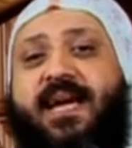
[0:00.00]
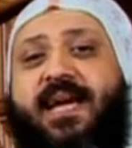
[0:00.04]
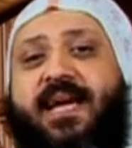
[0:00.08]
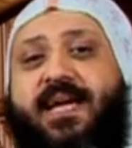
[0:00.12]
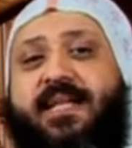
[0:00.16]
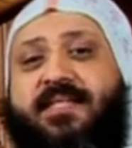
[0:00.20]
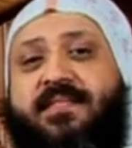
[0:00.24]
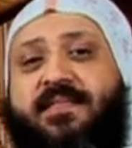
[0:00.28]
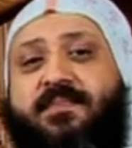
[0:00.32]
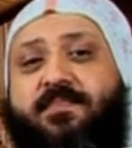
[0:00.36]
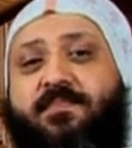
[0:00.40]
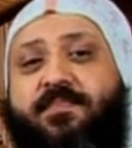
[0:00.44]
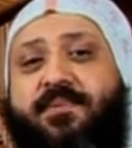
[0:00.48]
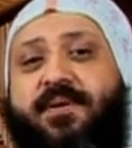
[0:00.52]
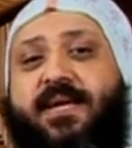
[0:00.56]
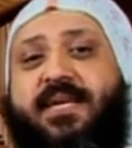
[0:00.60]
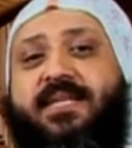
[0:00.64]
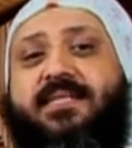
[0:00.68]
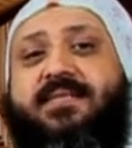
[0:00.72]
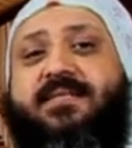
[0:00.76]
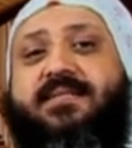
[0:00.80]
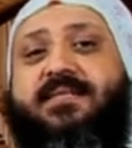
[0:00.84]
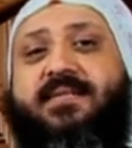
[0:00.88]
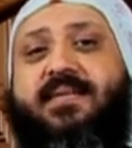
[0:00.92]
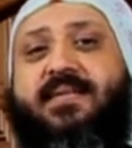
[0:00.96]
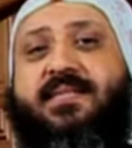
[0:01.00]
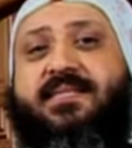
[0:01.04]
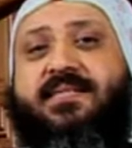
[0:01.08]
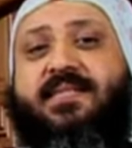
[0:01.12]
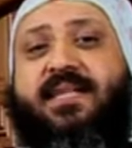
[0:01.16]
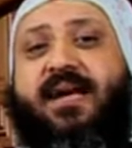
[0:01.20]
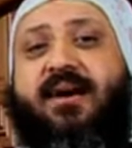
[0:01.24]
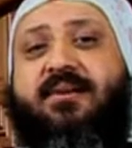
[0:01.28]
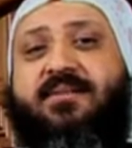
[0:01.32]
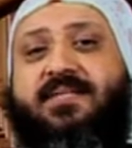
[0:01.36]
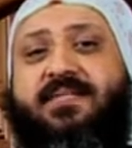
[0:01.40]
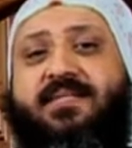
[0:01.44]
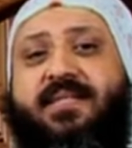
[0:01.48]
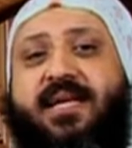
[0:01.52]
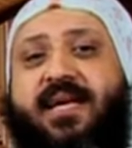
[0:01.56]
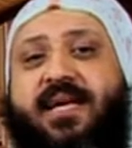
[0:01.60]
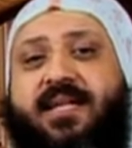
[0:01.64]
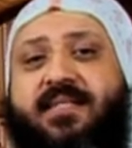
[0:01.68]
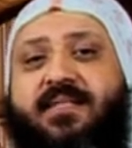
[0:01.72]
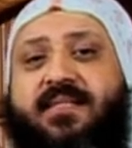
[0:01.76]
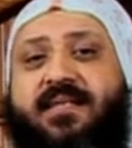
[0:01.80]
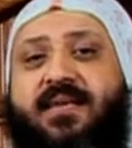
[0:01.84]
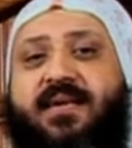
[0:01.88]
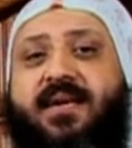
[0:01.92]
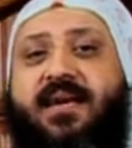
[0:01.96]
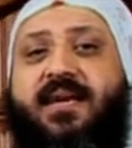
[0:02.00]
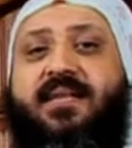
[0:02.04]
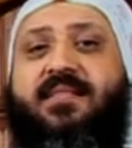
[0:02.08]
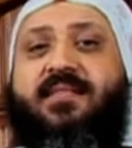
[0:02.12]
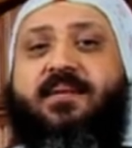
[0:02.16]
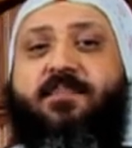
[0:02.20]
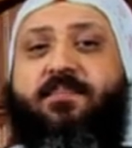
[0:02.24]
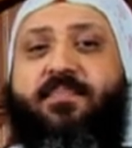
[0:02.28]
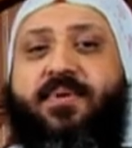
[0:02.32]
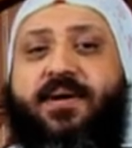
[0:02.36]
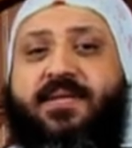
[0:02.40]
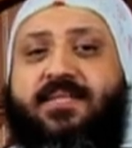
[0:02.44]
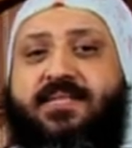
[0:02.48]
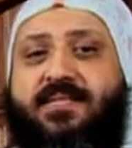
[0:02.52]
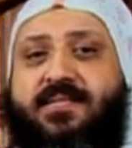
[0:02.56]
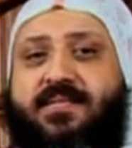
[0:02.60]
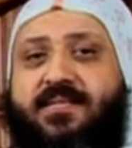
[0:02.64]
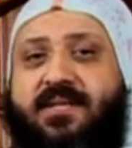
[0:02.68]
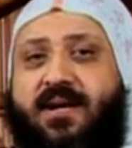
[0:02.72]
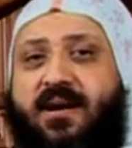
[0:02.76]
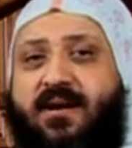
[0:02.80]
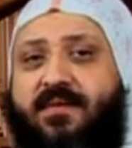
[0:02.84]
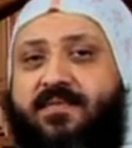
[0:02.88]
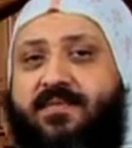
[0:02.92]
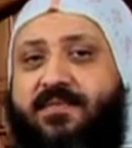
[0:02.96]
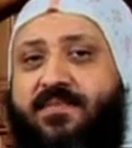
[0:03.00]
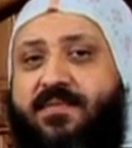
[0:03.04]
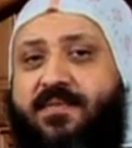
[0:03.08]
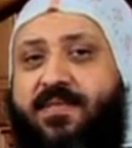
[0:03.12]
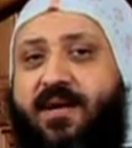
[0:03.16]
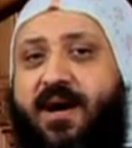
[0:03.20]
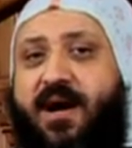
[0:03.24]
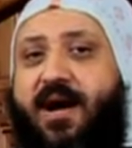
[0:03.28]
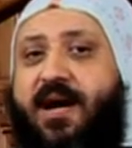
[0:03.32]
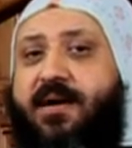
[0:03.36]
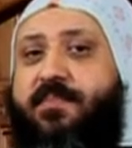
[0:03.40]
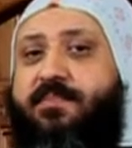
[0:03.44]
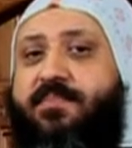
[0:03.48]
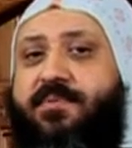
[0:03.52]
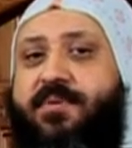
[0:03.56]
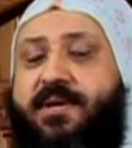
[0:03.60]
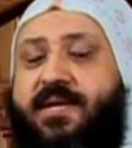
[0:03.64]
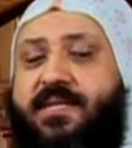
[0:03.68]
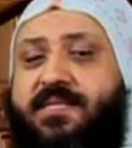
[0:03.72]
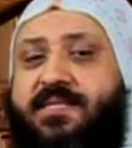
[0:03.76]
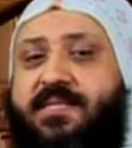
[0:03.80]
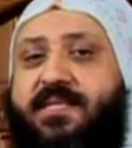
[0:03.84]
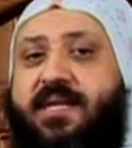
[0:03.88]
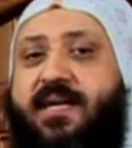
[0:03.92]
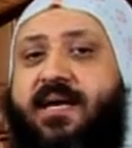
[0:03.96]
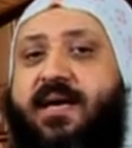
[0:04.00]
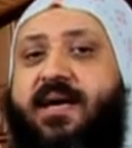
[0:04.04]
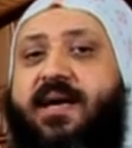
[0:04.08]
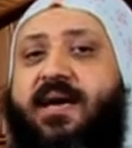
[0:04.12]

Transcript: and the priest is now standing in the presence of the high priest,